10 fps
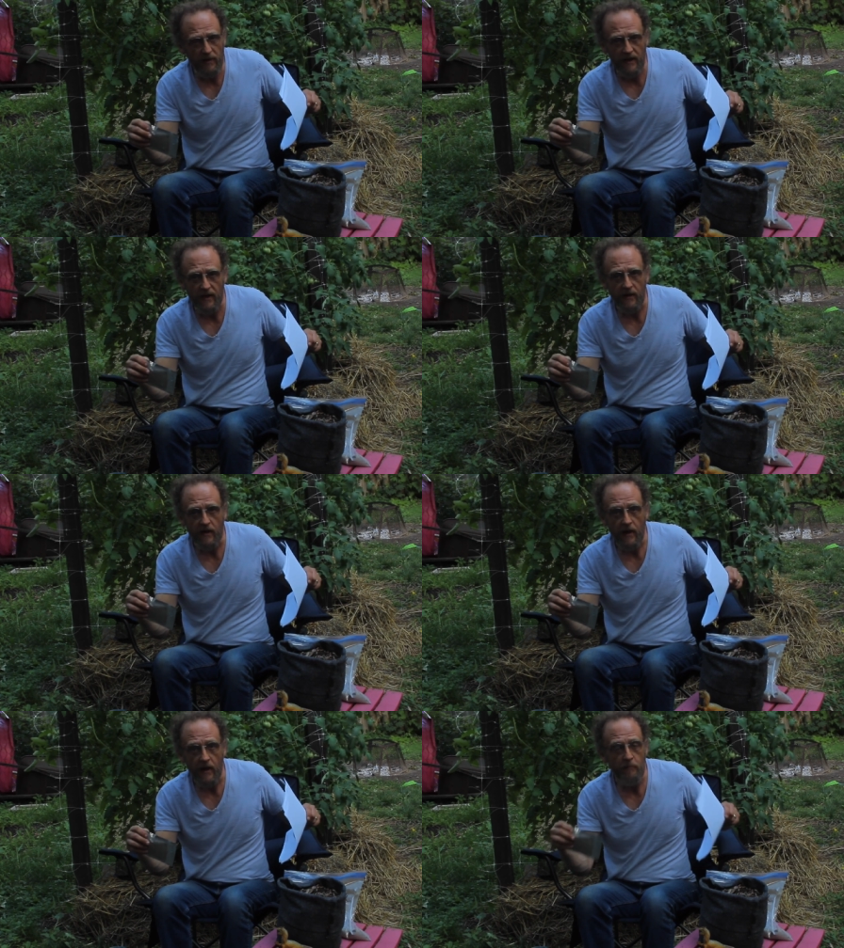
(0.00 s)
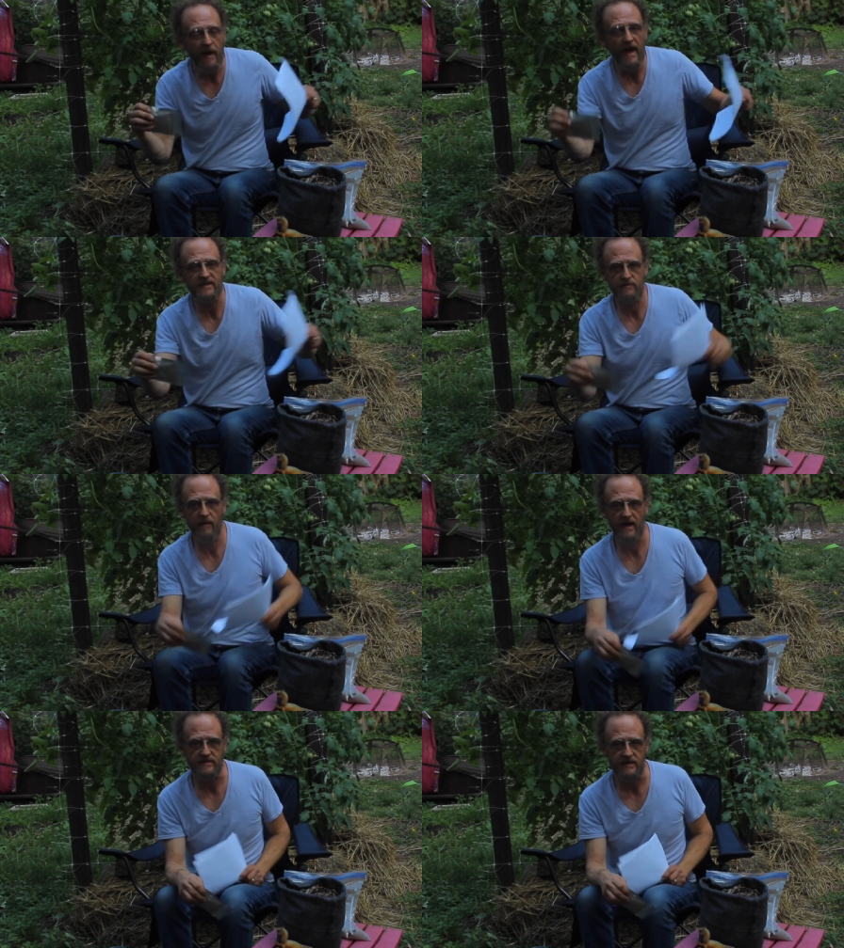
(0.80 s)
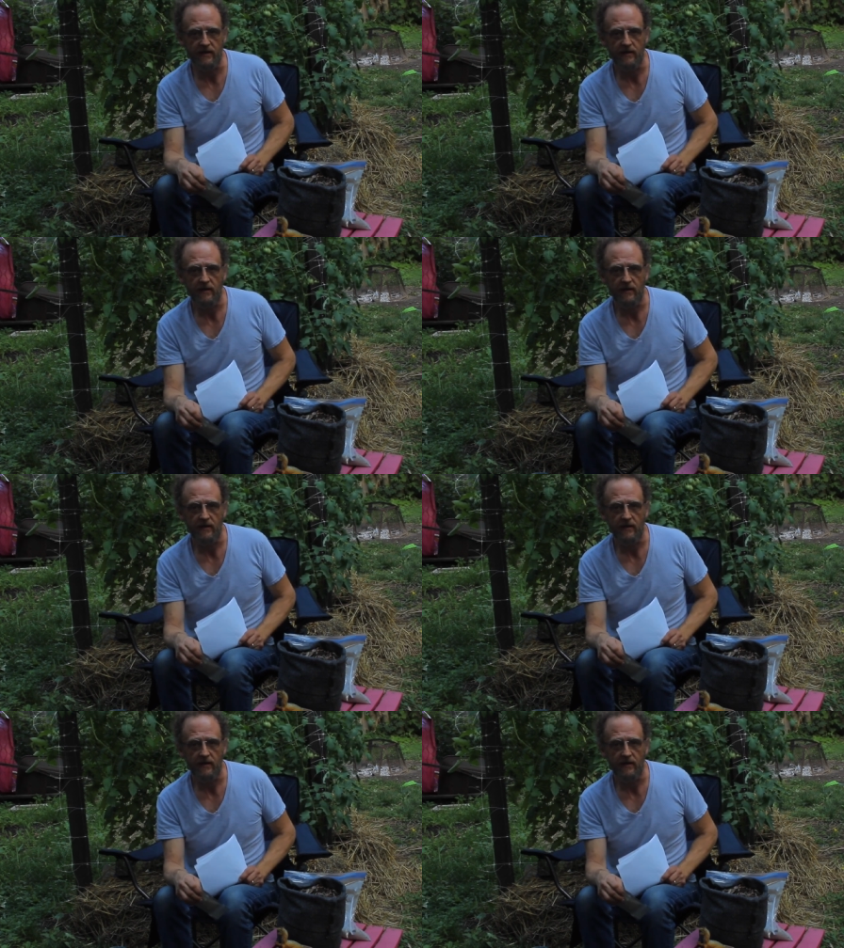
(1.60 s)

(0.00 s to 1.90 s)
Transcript: bit and maximize it.